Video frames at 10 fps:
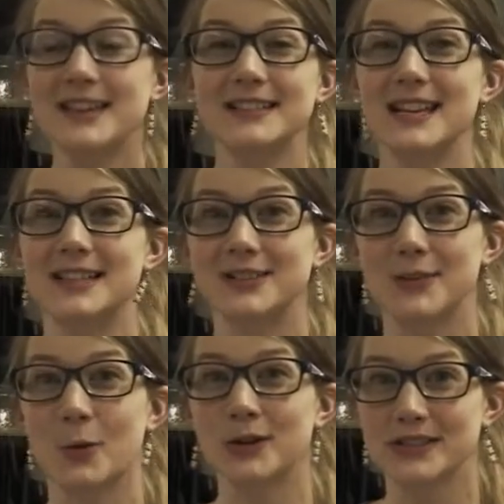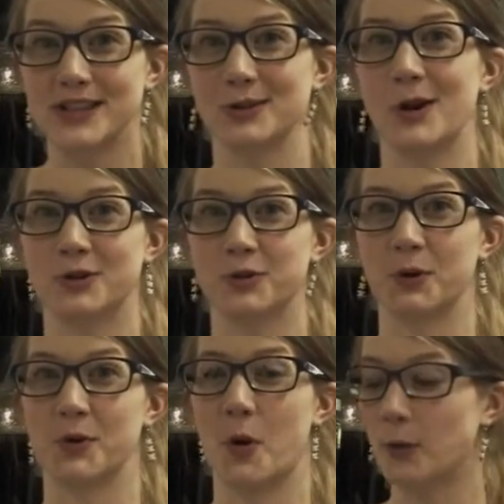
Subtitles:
This is Thor's hero shrew,